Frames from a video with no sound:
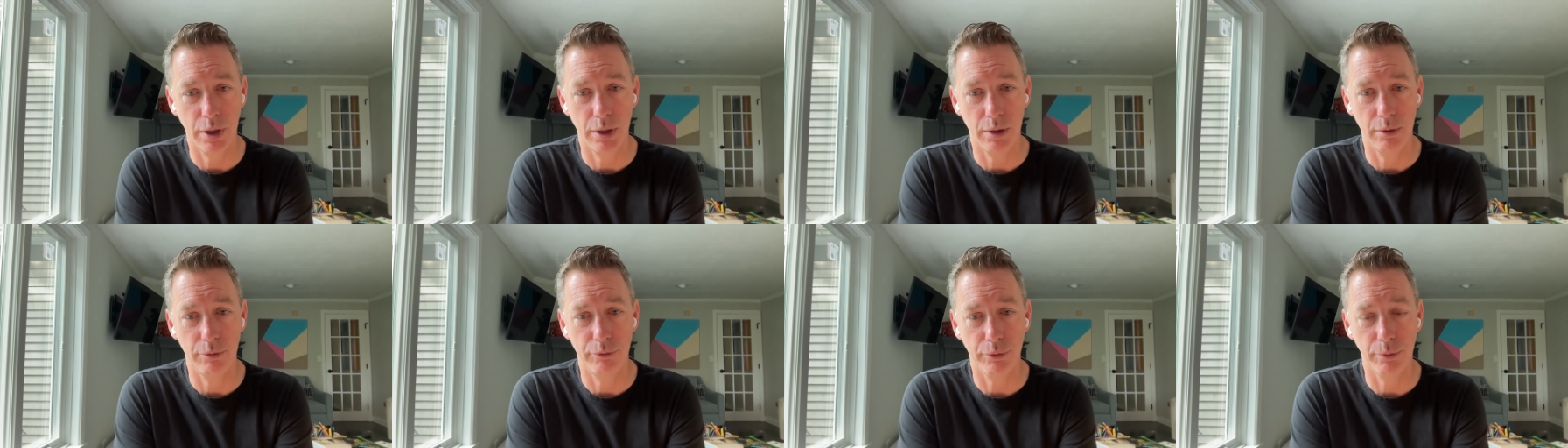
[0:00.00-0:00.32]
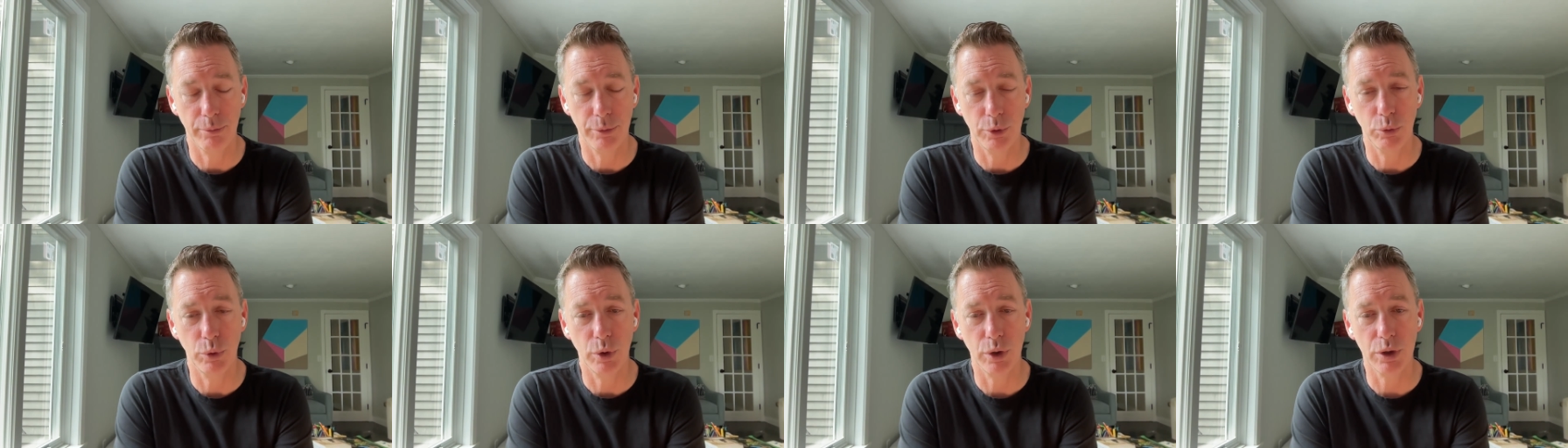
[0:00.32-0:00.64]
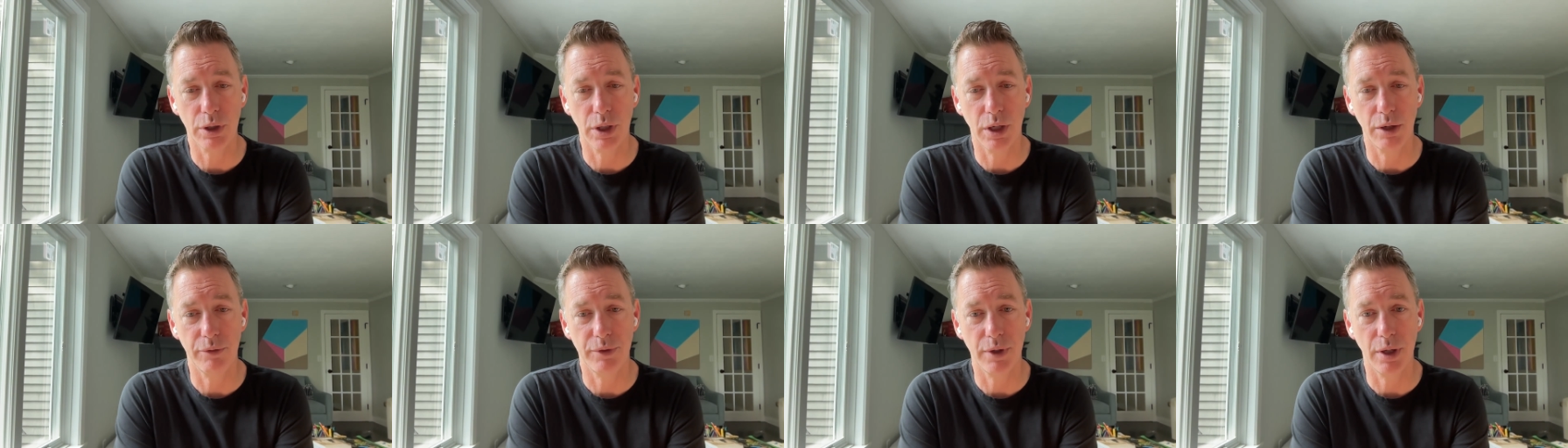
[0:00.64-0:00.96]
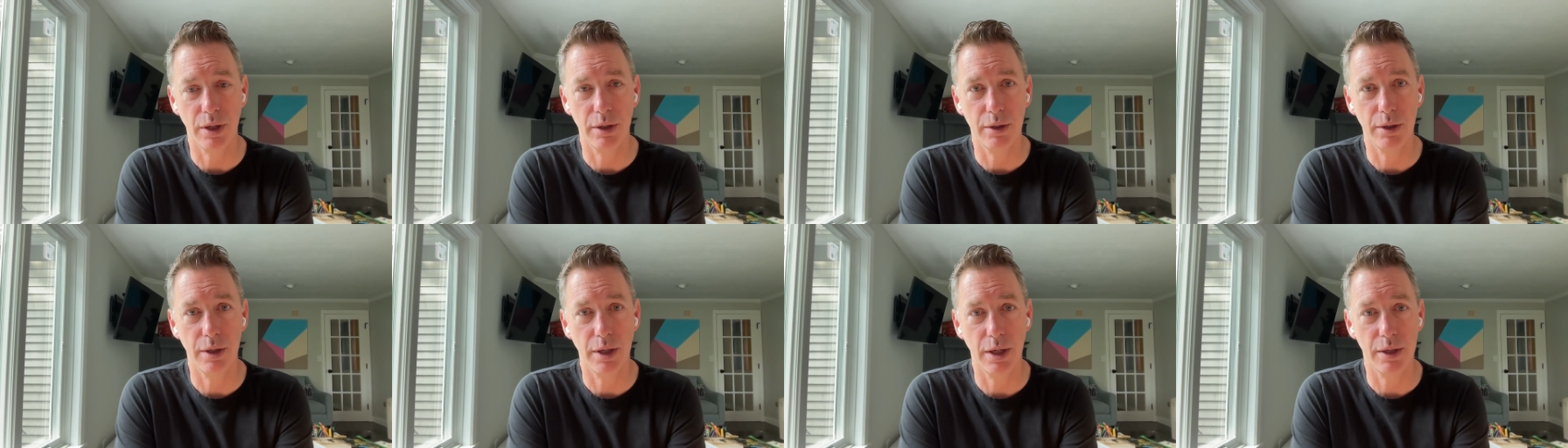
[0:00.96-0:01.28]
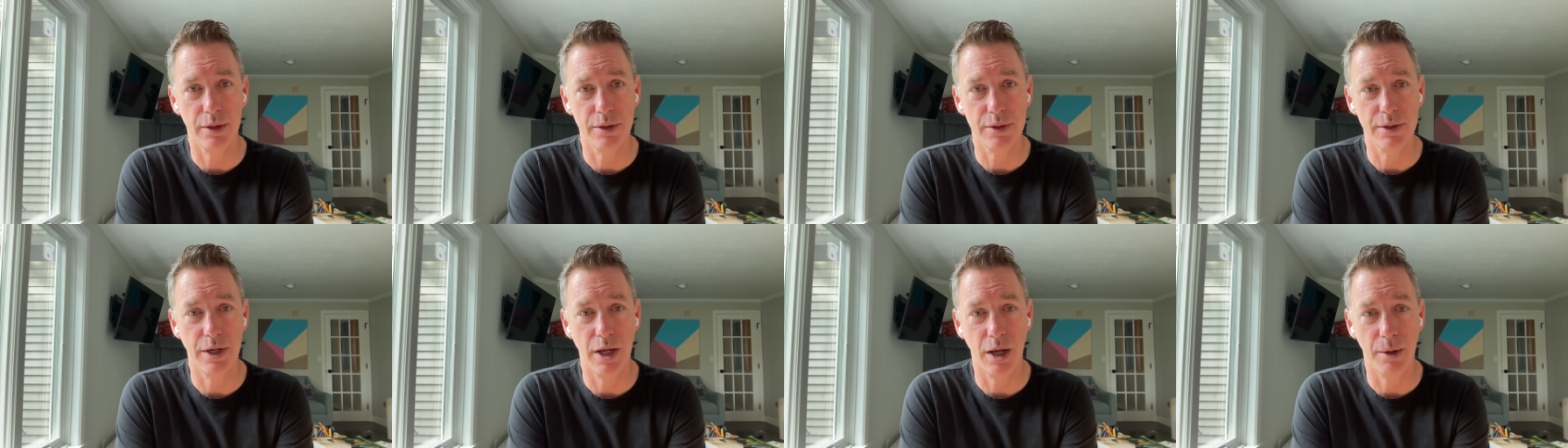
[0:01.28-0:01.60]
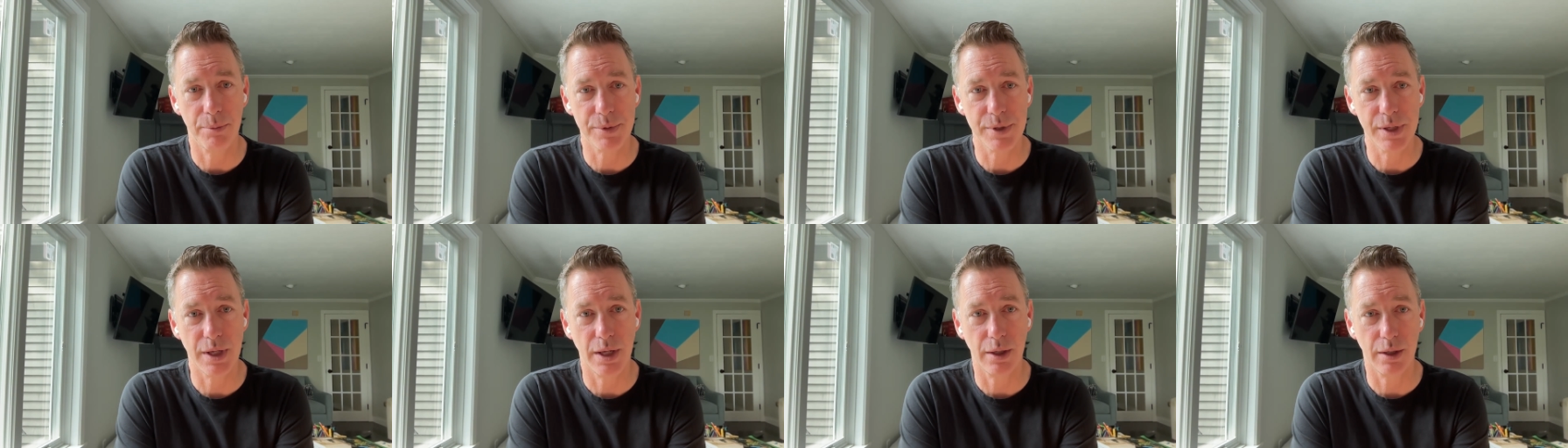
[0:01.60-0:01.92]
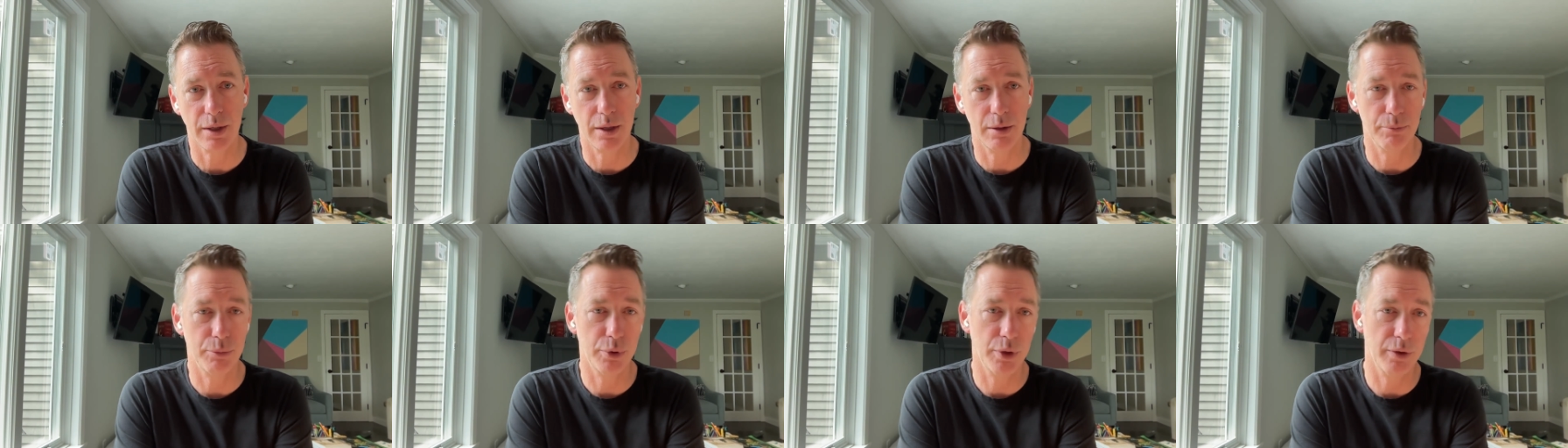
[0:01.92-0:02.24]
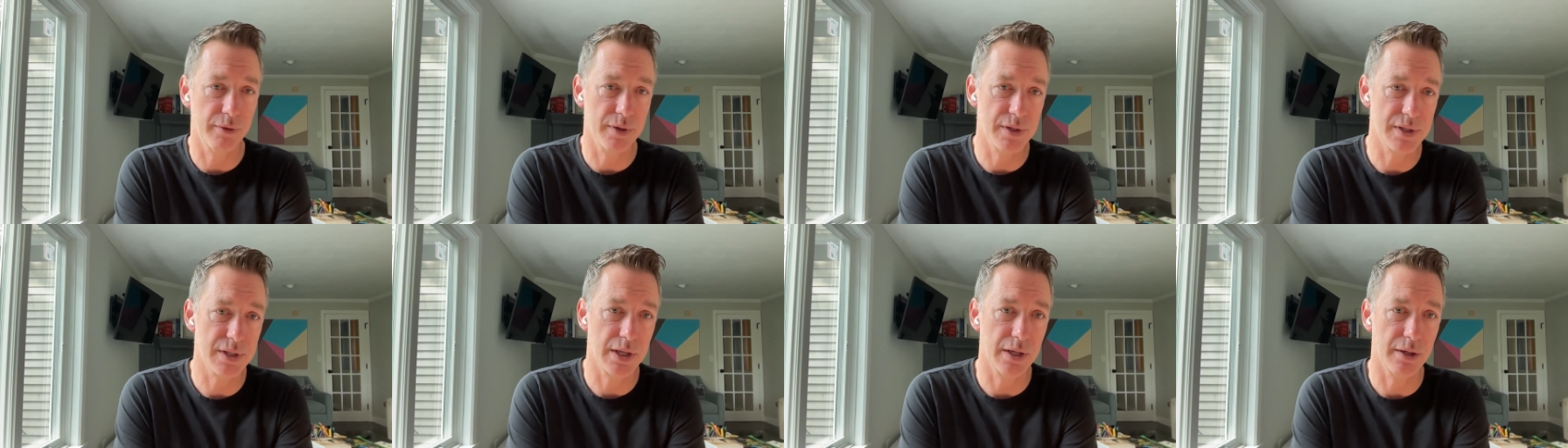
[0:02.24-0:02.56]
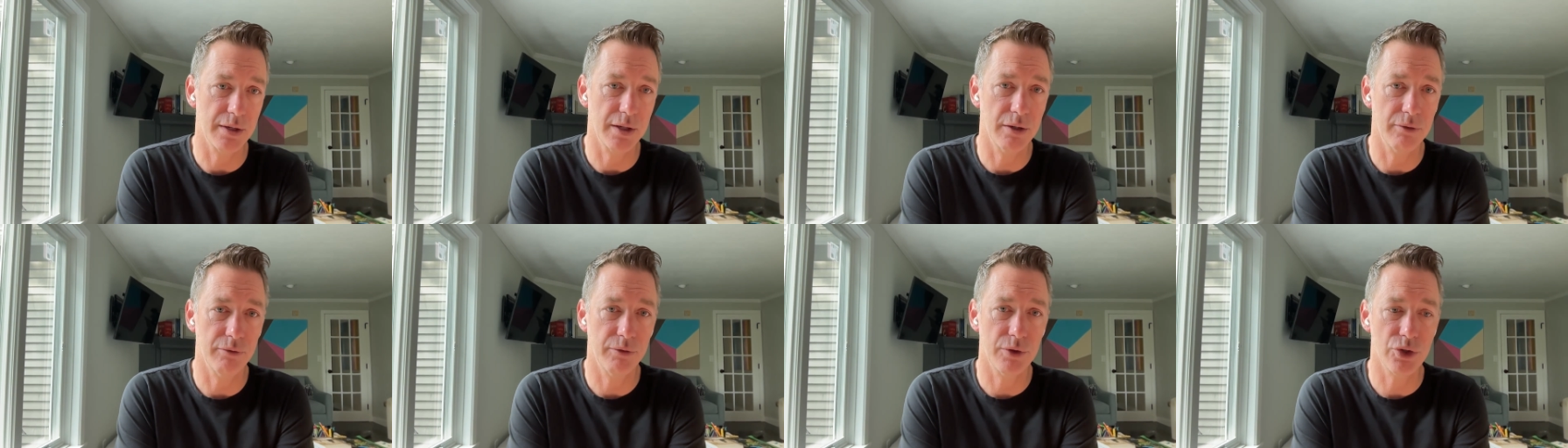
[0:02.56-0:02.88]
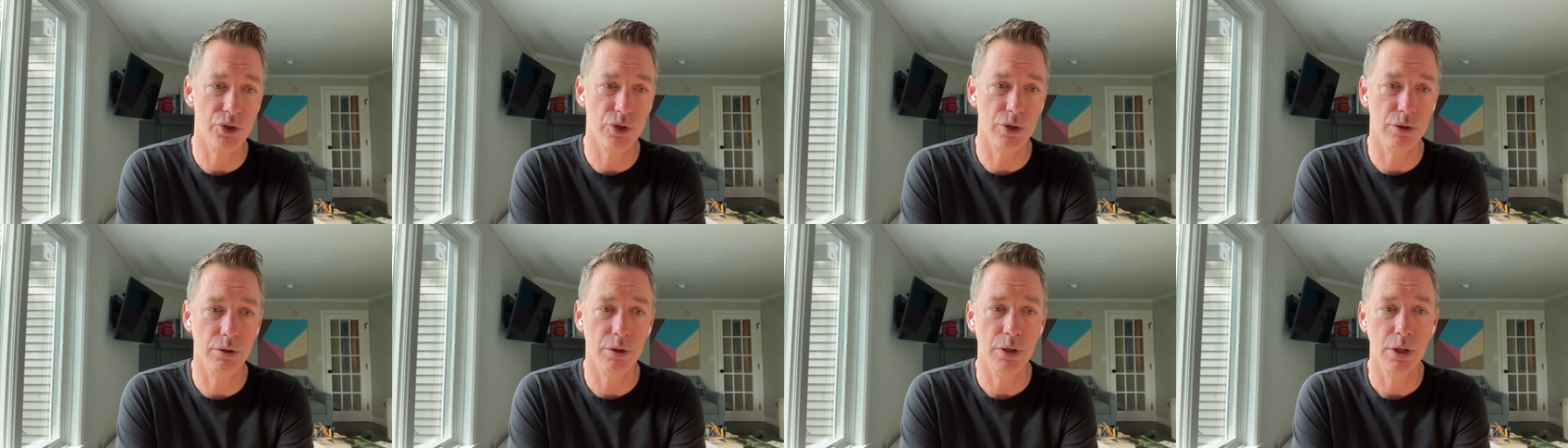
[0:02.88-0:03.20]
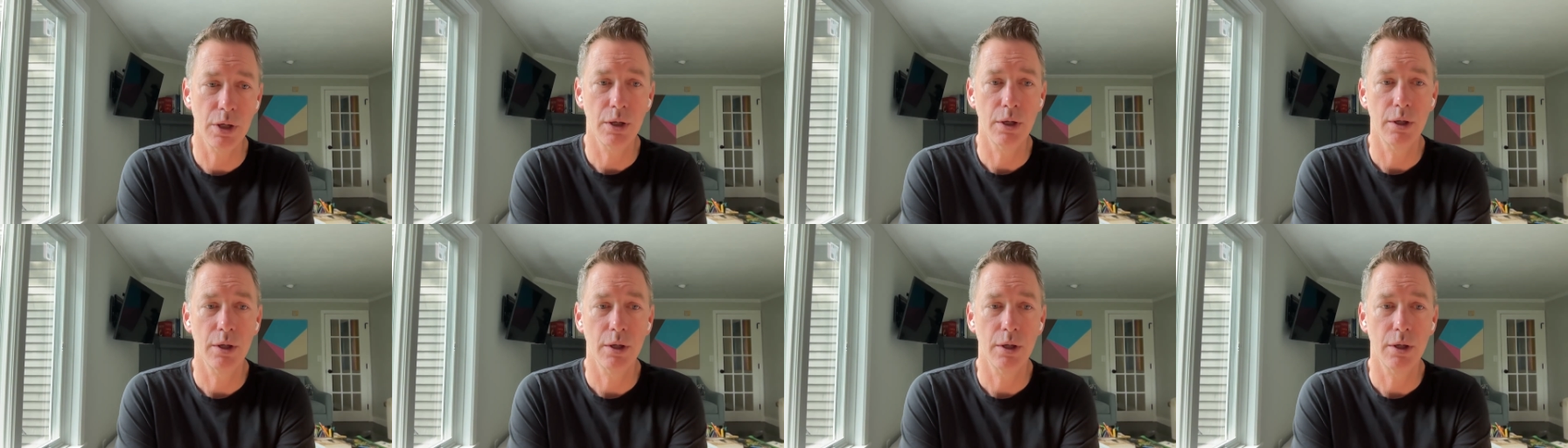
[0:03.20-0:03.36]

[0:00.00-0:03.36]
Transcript: uh, from the work that I've done at Knapsack and previously at InVision